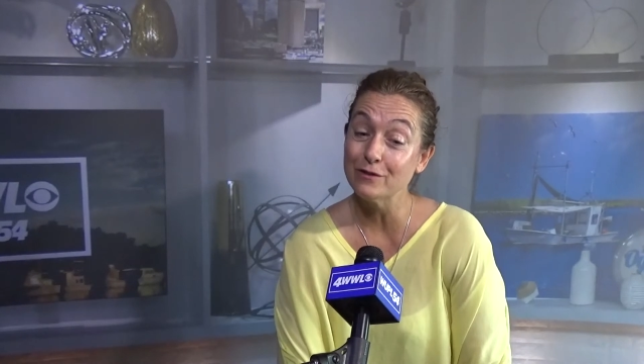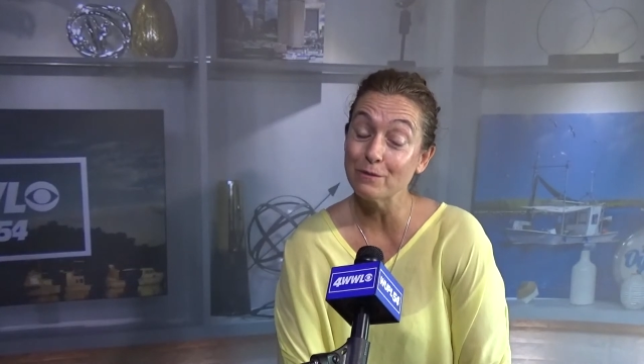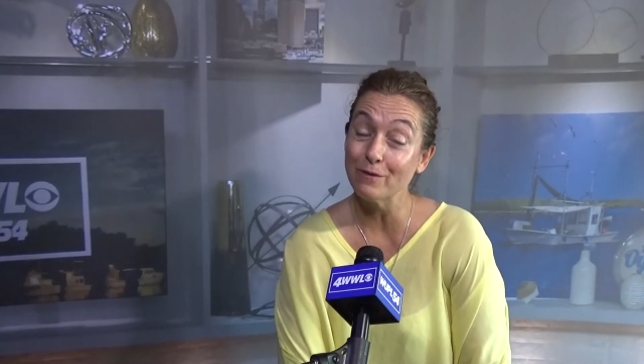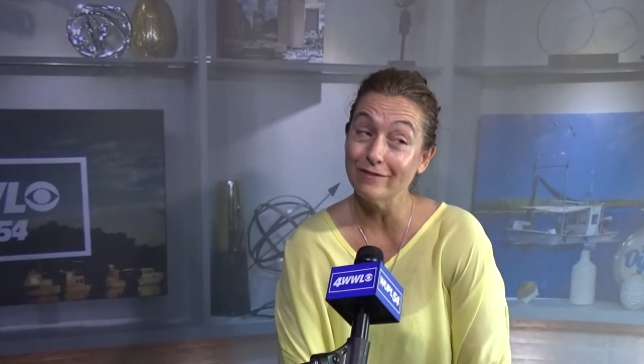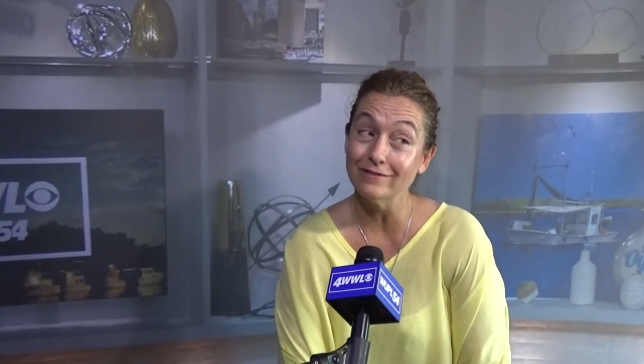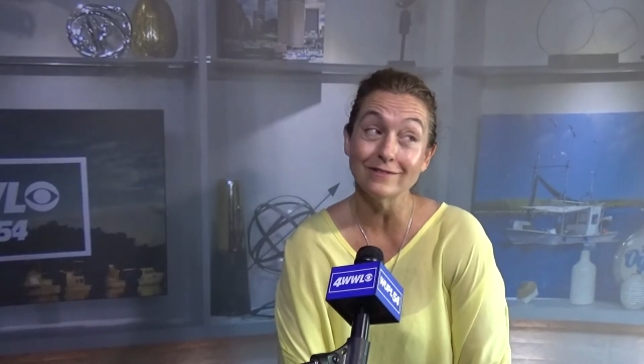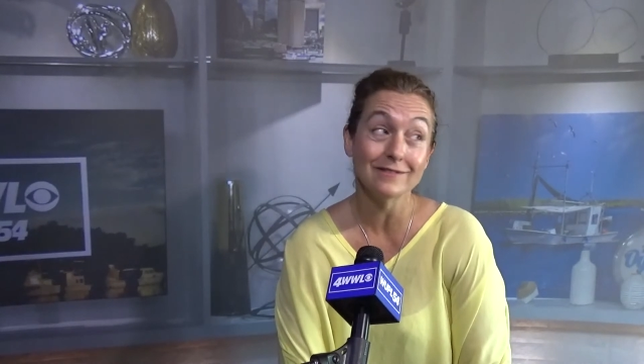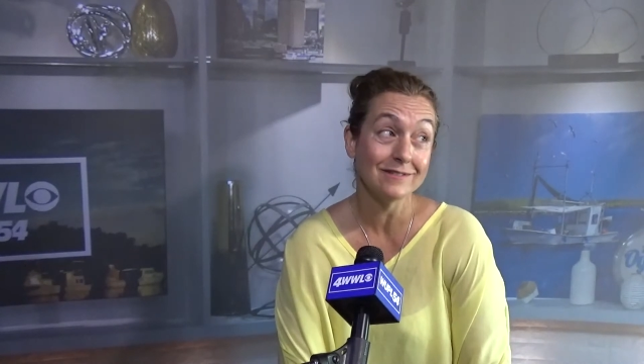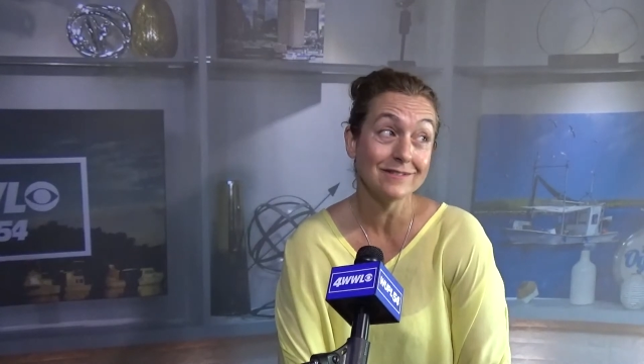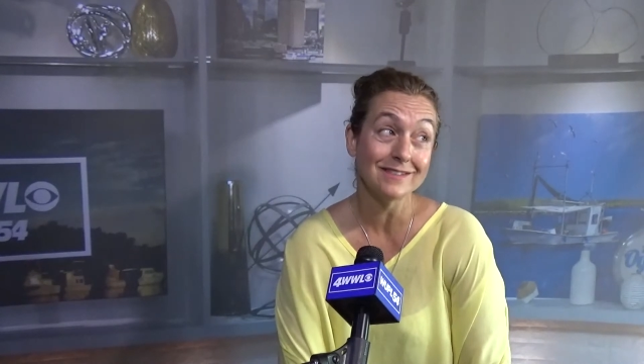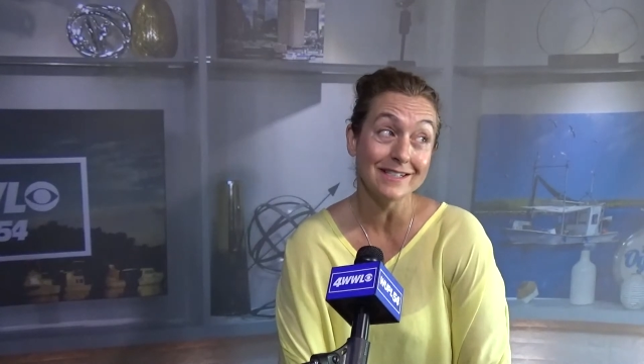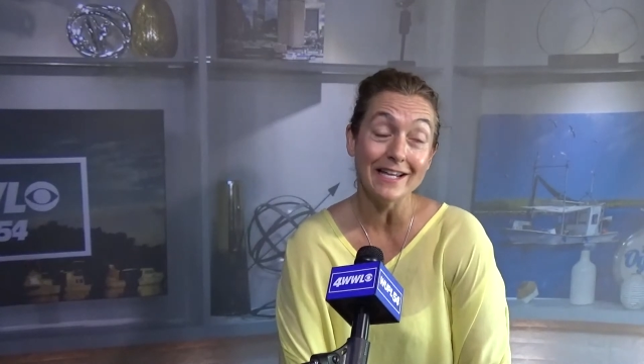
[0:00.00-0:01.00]
the word
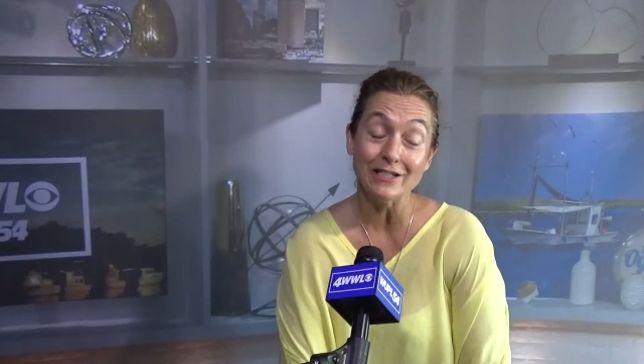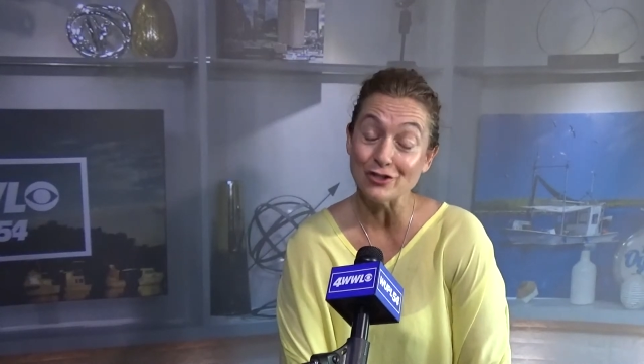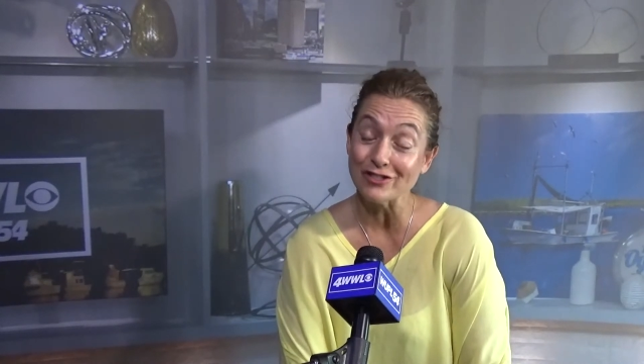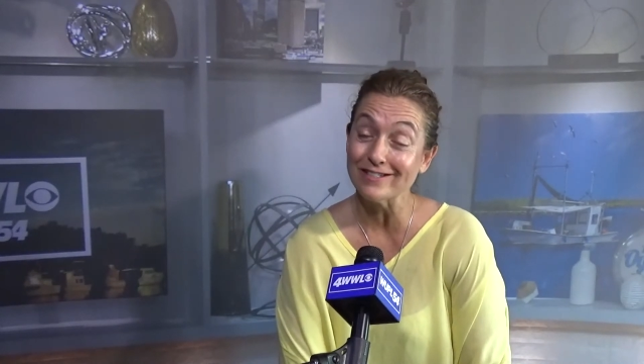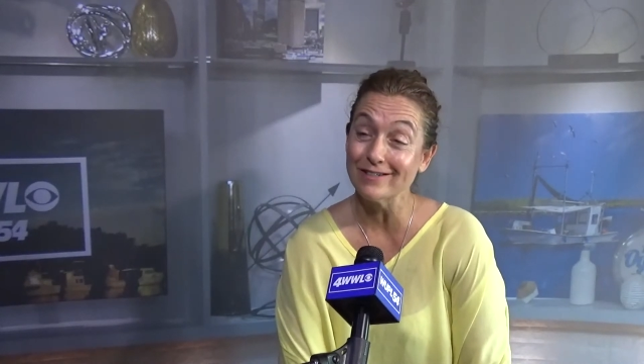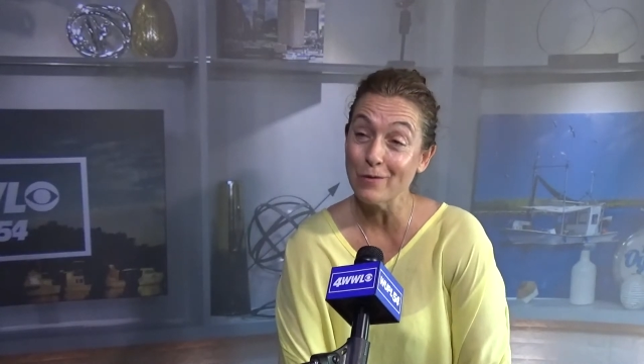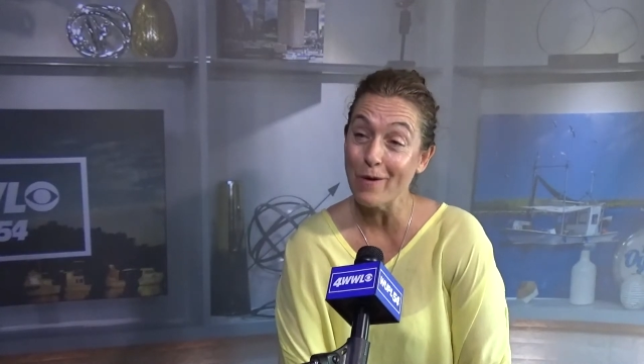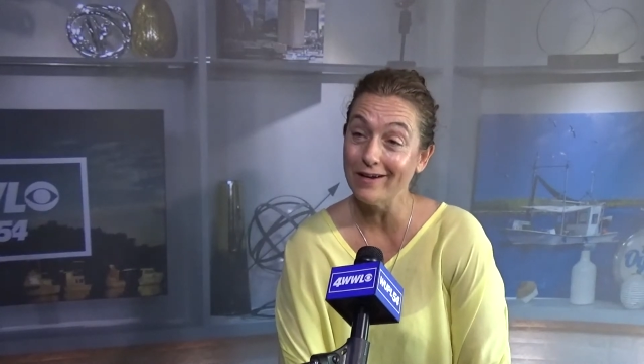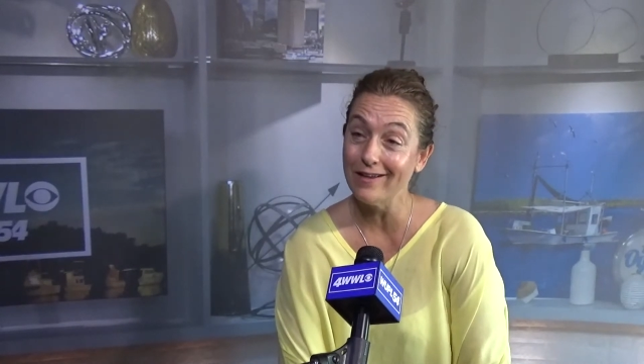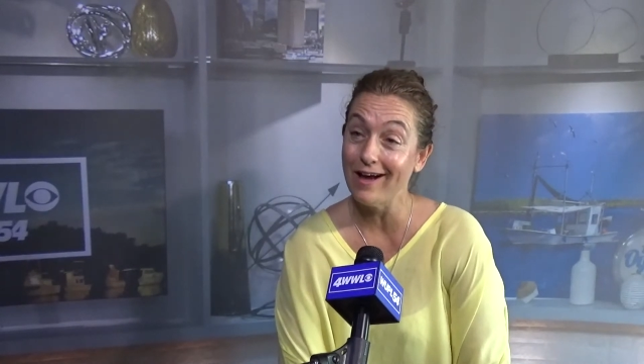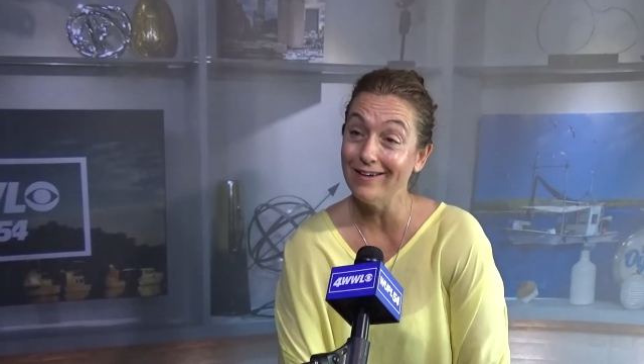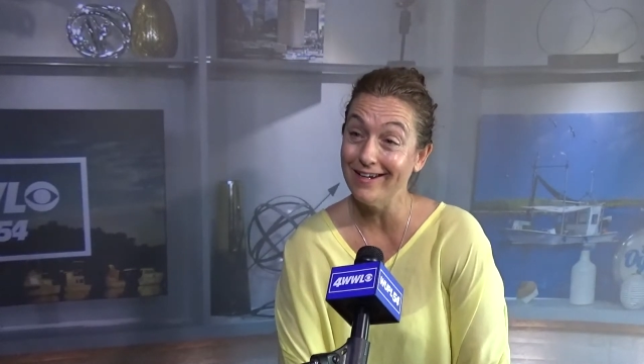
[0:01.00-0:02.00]
tenacious quite a lot,